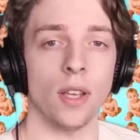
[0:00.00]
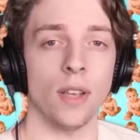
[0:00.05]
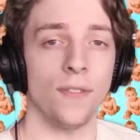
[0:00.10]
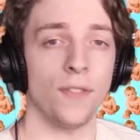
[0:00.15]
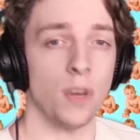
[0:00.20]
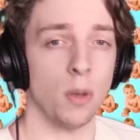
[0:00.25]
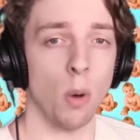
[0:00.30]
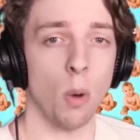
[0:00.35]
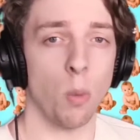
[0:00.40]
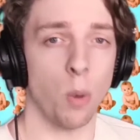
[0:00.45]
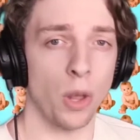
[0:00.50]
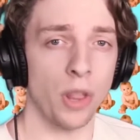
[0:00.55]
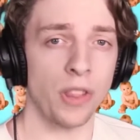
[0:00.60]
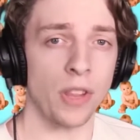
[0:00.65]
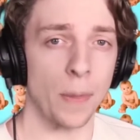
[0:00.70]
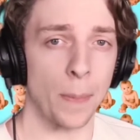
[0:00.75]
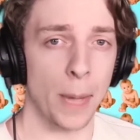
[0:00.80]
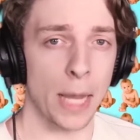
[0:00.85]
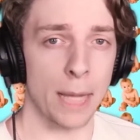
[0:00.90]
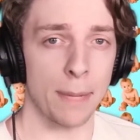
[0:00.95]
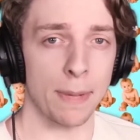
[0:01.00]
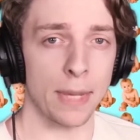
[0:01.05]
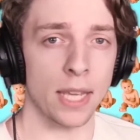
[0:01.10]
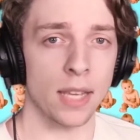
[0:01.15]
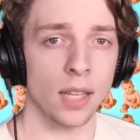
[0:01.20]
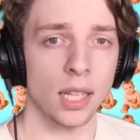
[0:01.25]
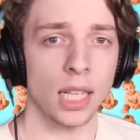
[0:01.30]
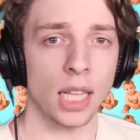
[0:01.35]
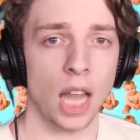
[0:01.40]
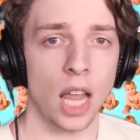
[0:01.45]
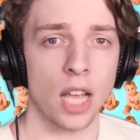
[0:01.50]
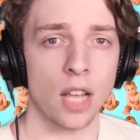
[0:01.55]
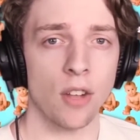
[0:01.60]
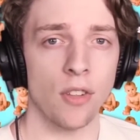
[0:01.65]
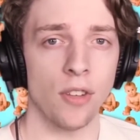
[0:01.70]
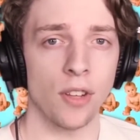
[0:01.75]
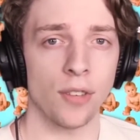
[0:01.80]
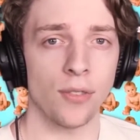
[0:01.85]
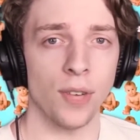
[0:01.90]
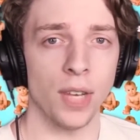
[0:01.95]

If you were once a baby, click like on this